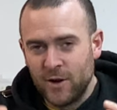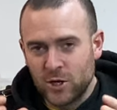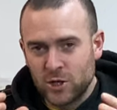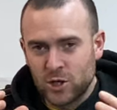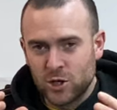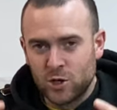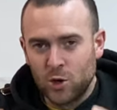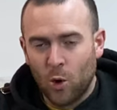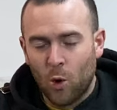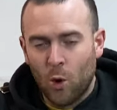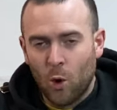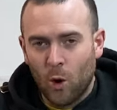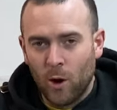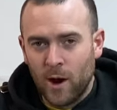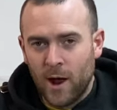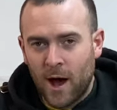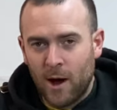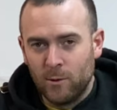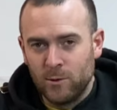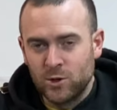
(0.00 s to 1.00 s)
a
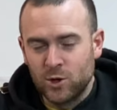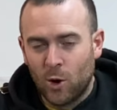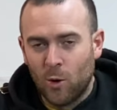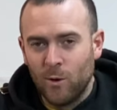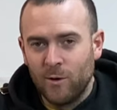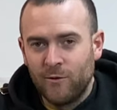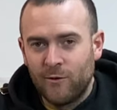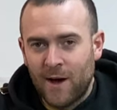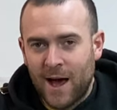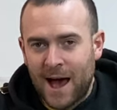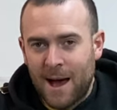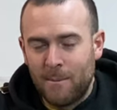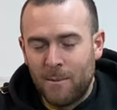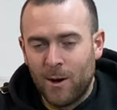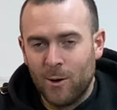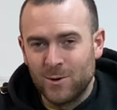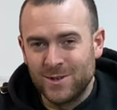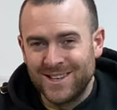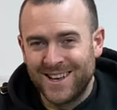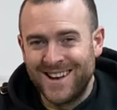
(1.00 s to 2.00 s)
stone house, old
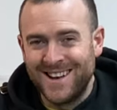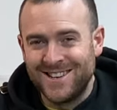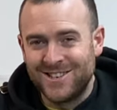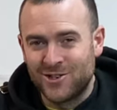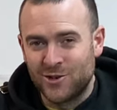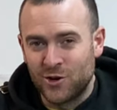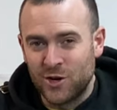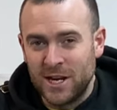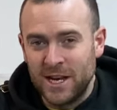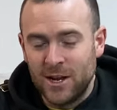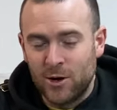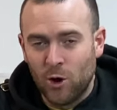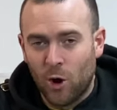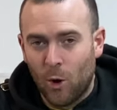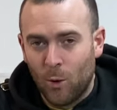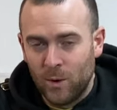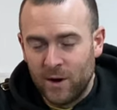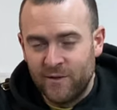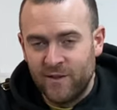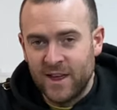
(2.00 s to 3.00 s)
farmhouse, and it's really
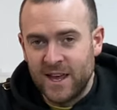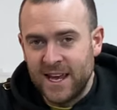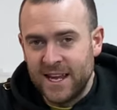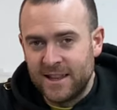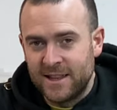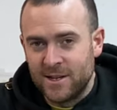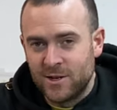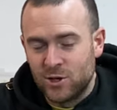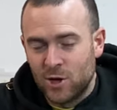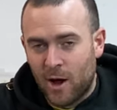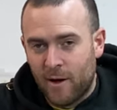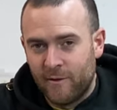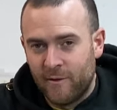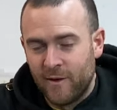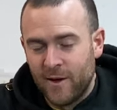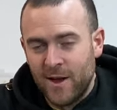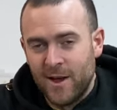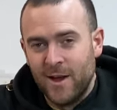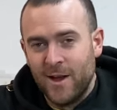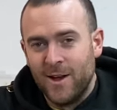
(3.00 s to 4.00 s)
cold if the heating's off.
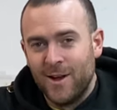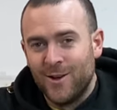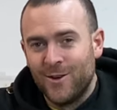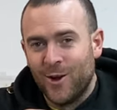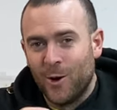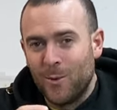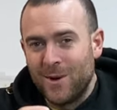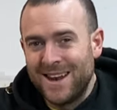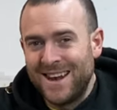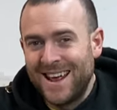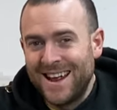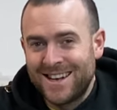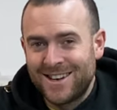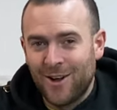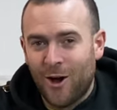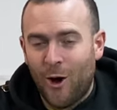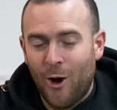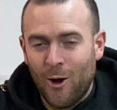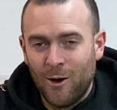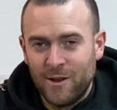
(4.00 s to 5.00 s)
Now, we lit
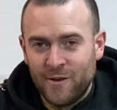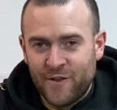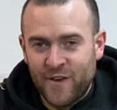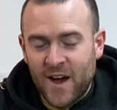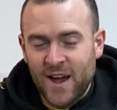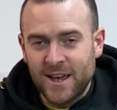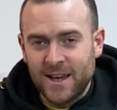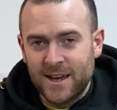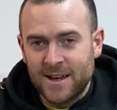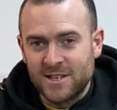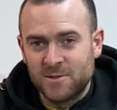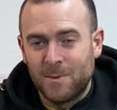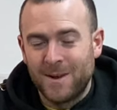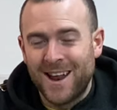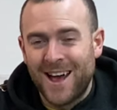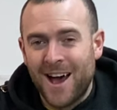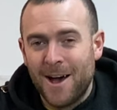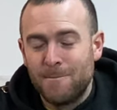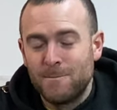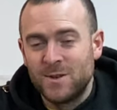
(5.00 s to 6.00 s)
all the fires,
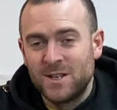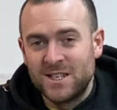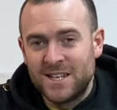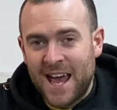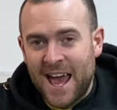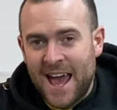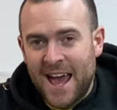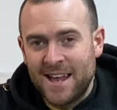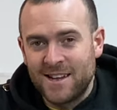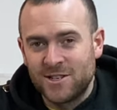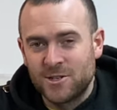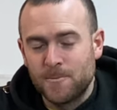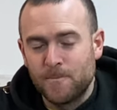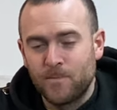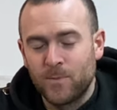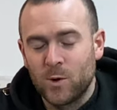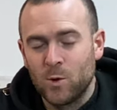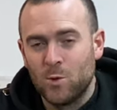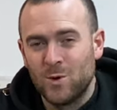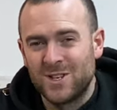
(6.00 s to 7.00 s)
but upstairs
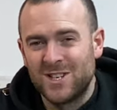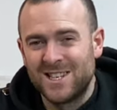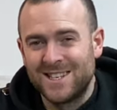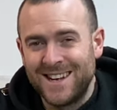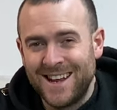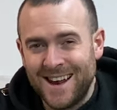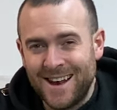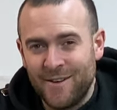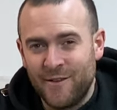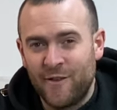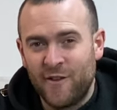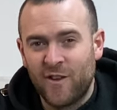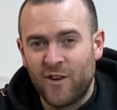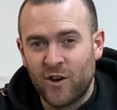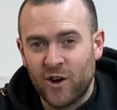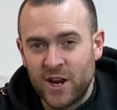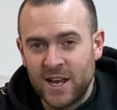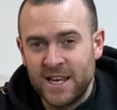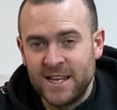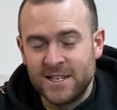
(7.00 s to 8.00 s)
was still
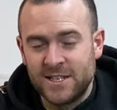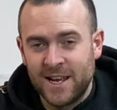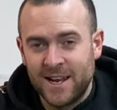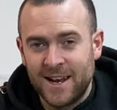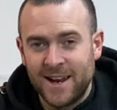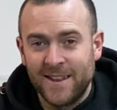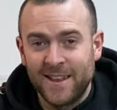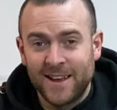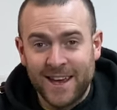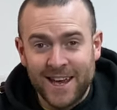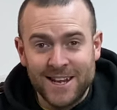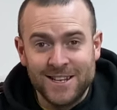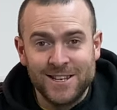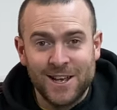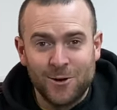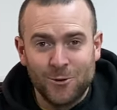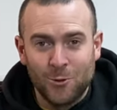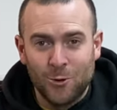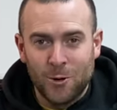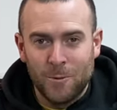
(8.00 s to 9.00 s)
freezing and the kids
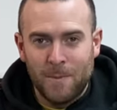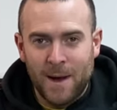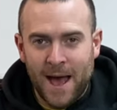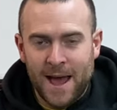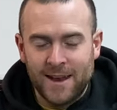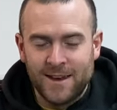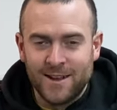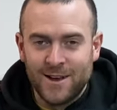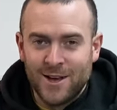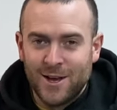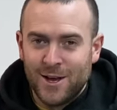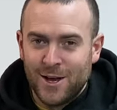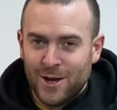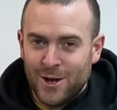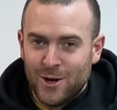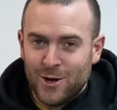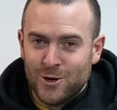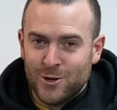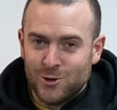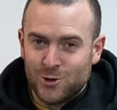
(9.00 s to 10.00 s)
had to go to bed.
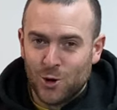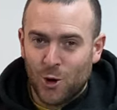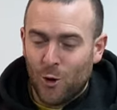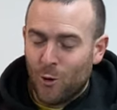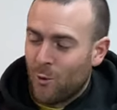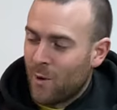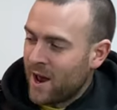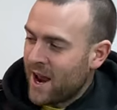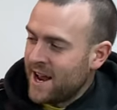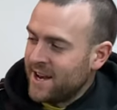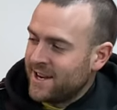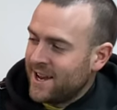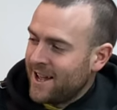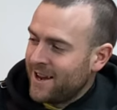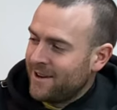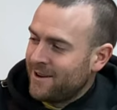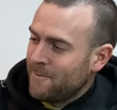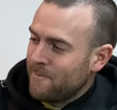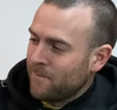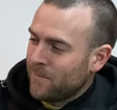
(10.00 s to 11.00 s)
So what I
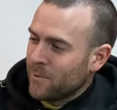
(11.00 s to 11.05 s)
did,